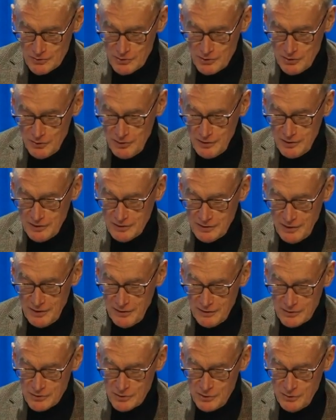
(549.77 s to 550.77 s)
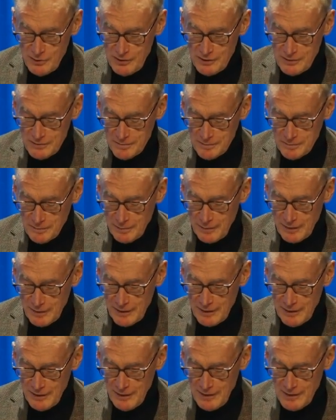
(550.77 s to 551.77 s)
Syri the Syrian
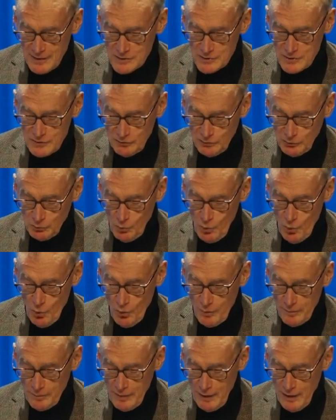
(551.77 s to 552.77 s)
civil war.